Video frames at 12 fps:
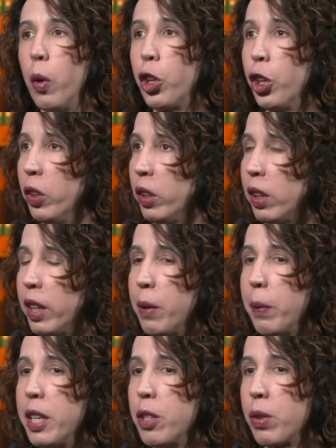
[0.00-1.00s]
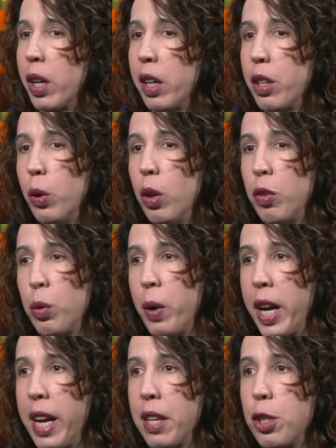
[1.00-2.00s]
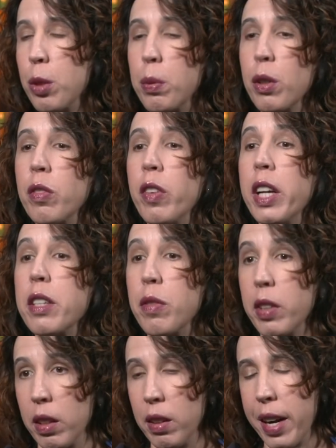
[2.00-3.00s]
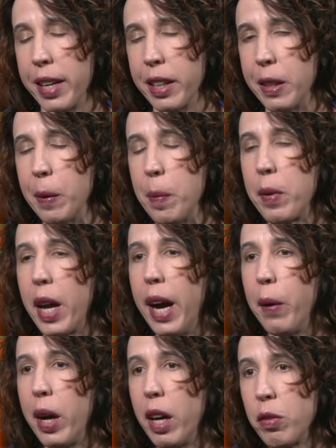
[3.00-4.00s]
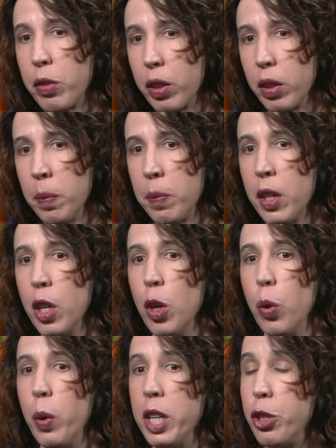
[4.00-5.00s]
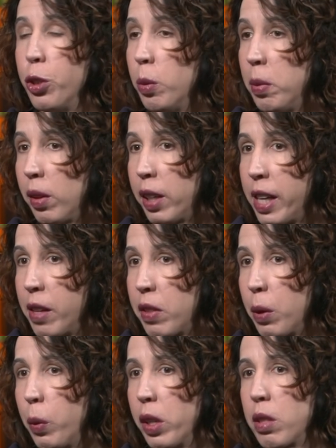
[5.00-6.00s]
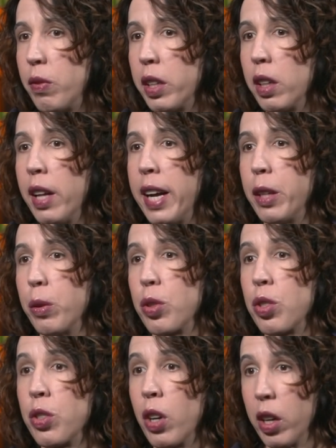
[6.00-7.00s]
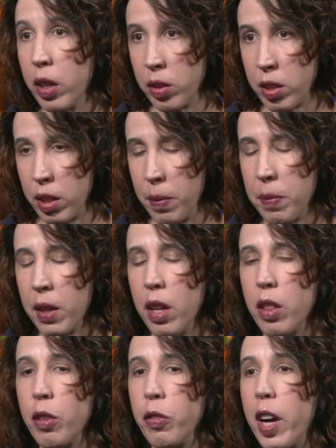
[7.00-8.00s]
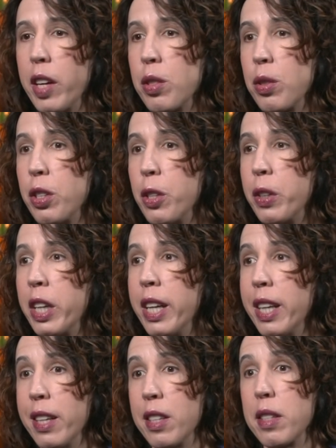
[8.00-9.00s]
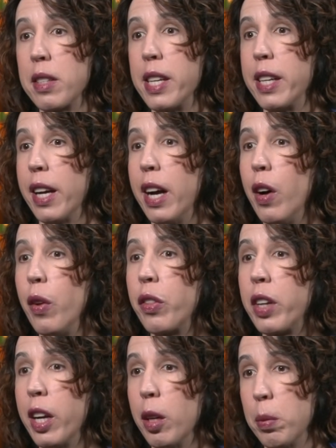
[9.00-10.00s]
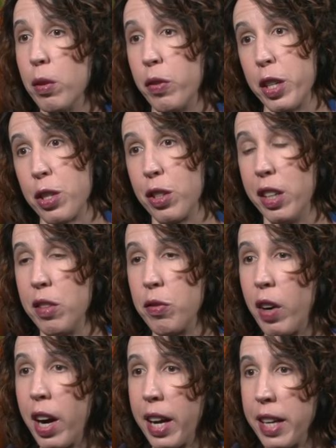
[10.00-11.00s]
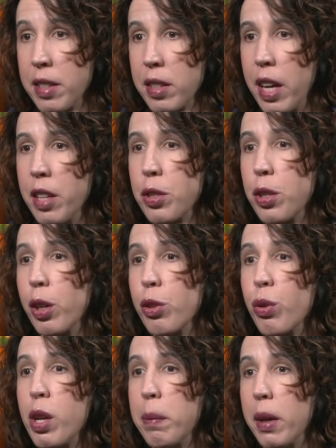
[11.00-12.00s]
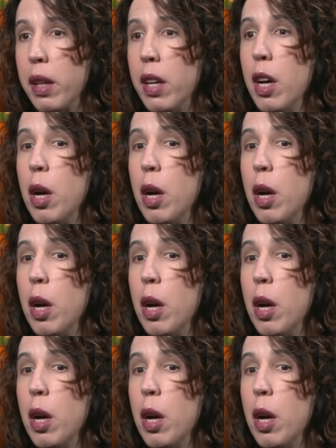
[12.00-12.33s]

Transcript: Currently, we do not know of a way to prevent vitiligo. However, we do believe that once vitiligo starts, the faster you can get in to seek healthcare professional advice and start treatment,